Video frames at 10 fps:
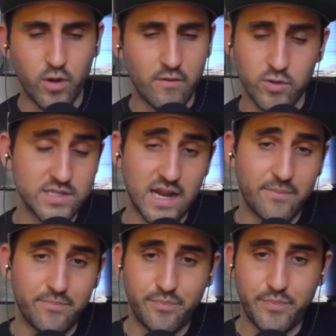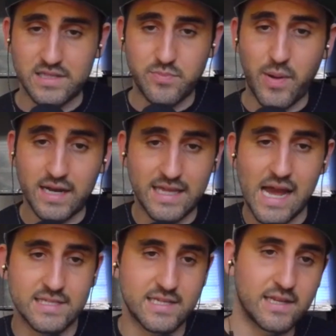For whatever reason, I picked
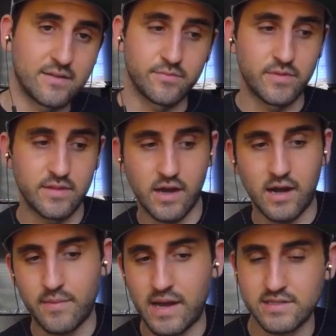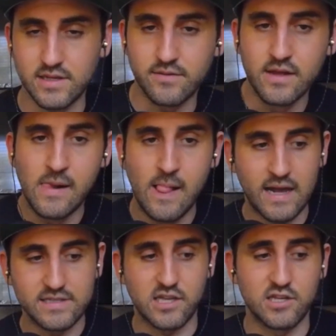podcasting as
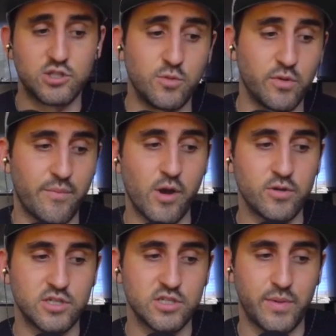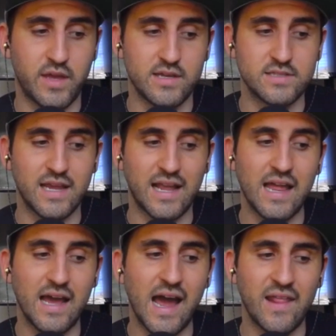a consumer the most, just because
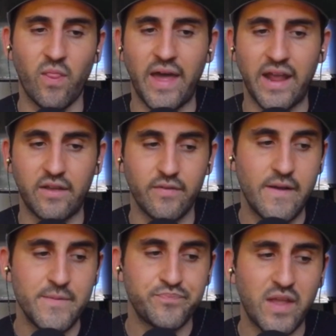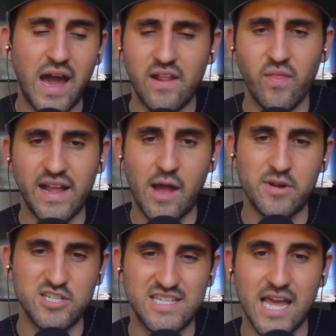like I didn't like
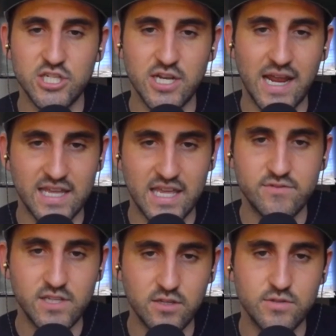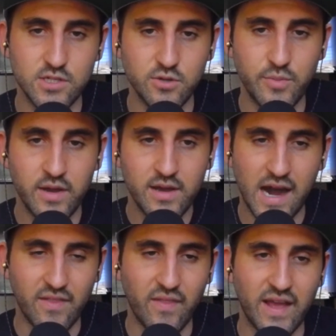how much attention I had to give to YouTube.
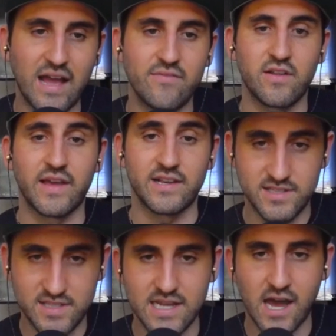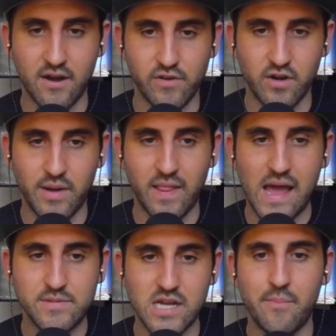I didn't like having to like sit down in front of my
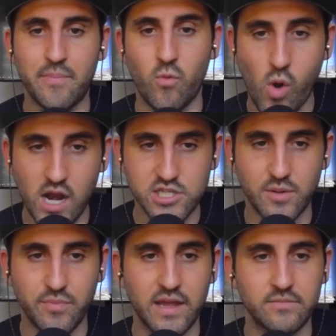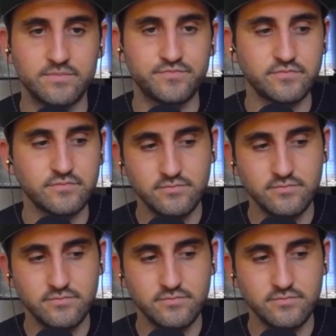laptop and watch something.